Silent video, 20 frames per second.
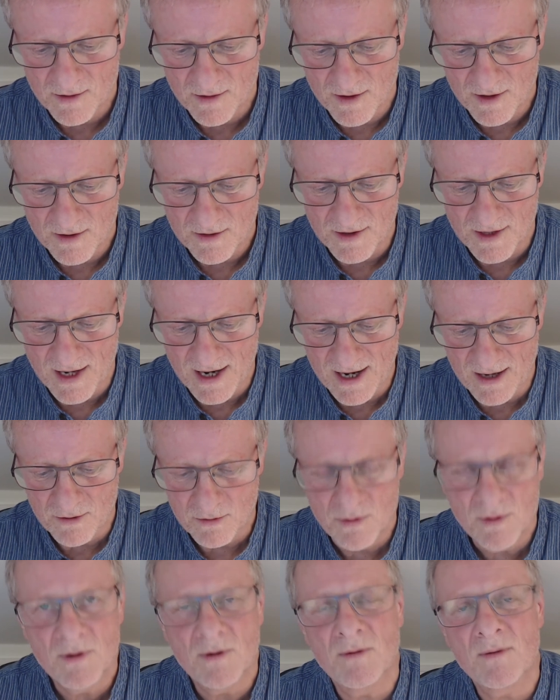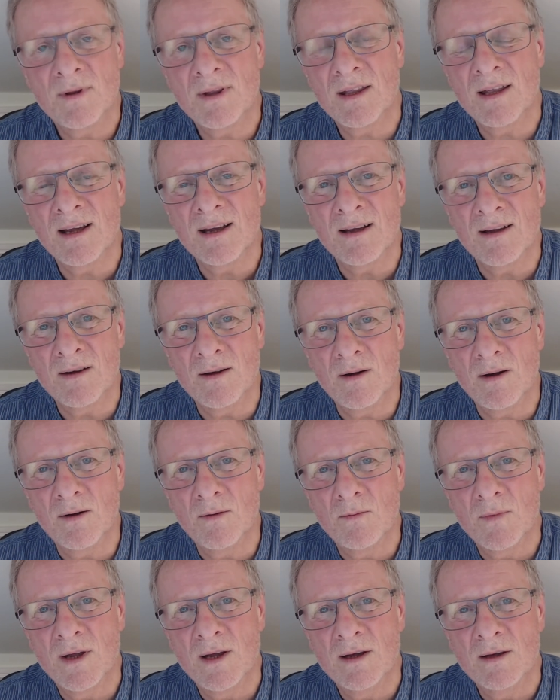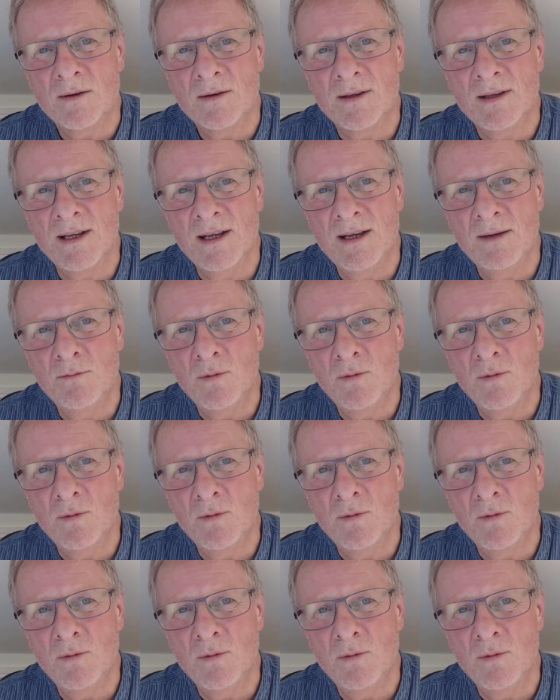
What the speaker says: Now, the